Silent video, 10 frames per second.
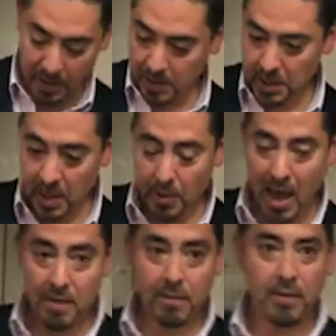So there we
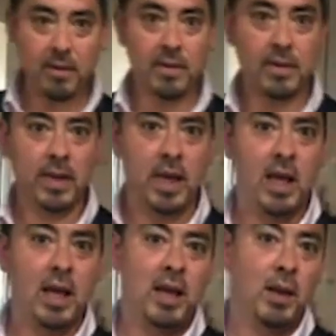have
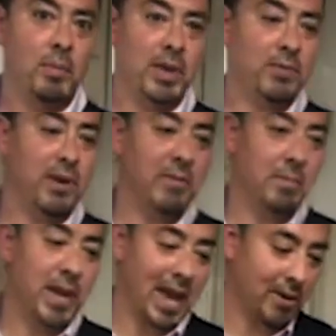my three
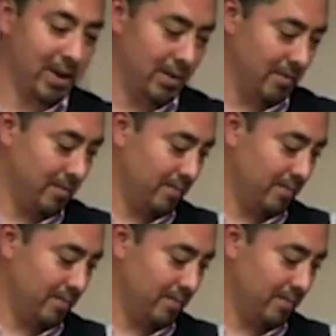rum daiquiri